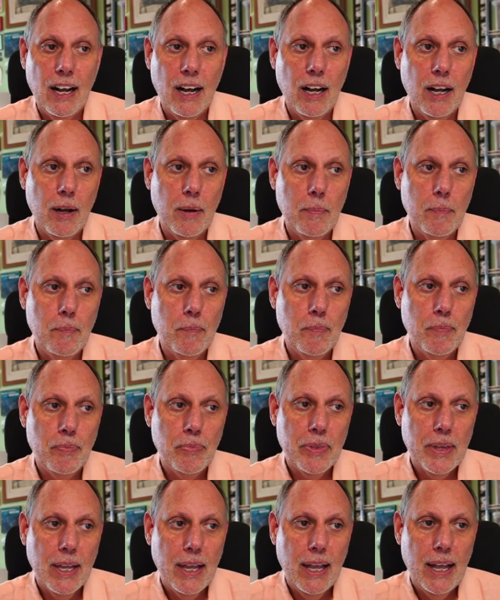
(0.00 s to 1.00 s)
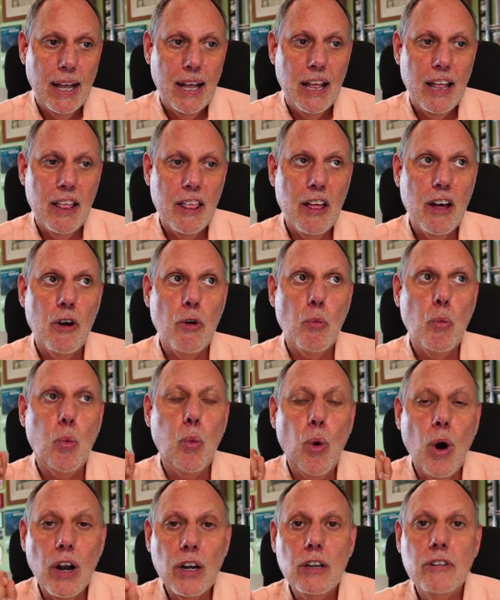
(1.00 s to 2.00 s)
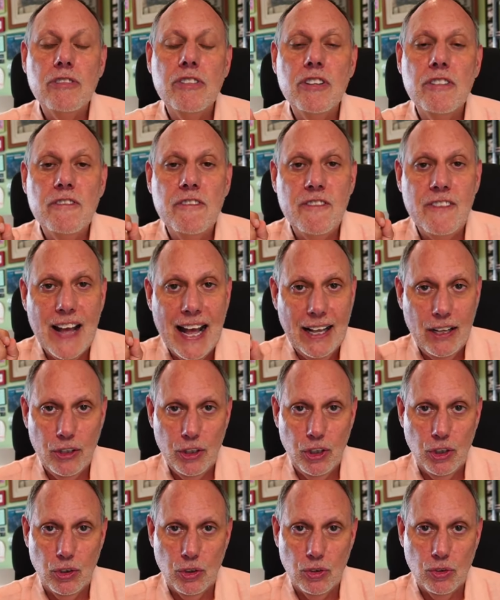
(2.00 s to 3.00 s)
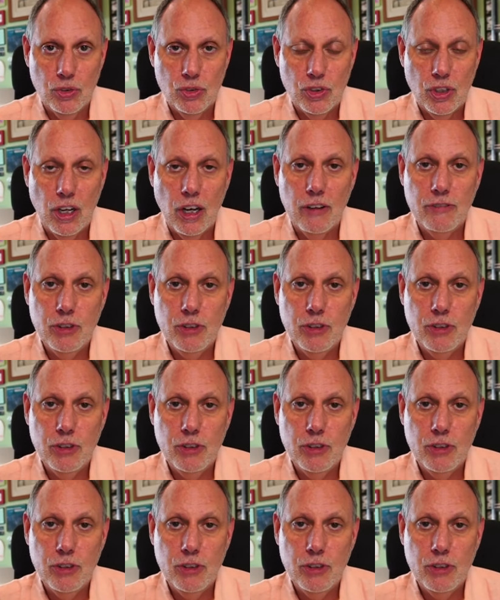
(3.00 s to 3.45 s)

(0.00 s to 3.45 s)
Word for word: Um, one of the values